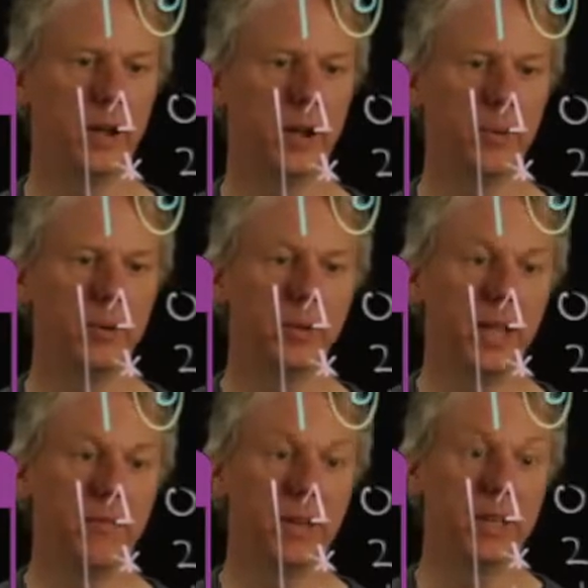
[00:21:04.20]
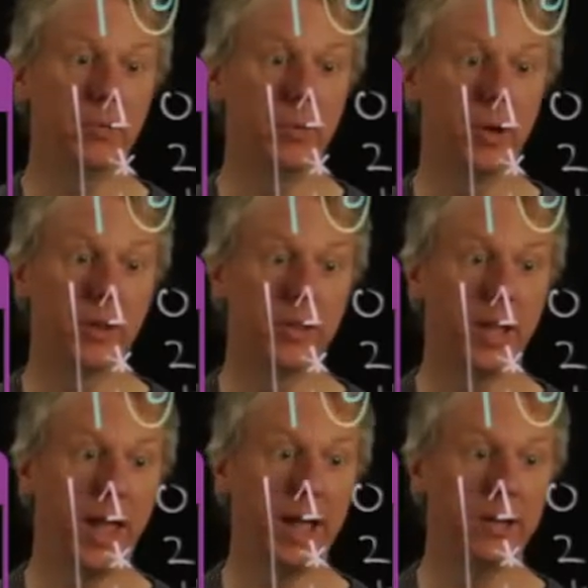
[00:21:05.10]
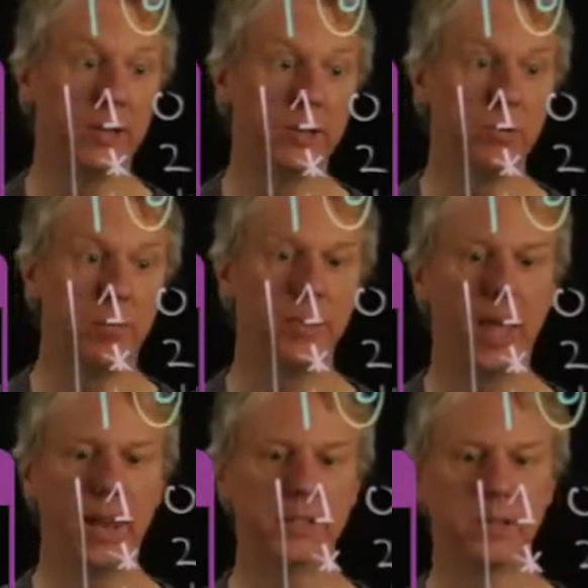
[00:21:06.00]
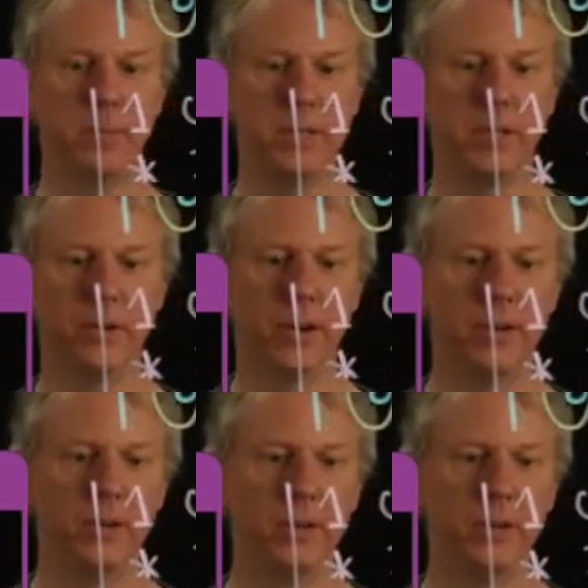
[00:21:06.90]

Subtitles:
and we can really have anything we want on the diagonal as well, but that has to be 0.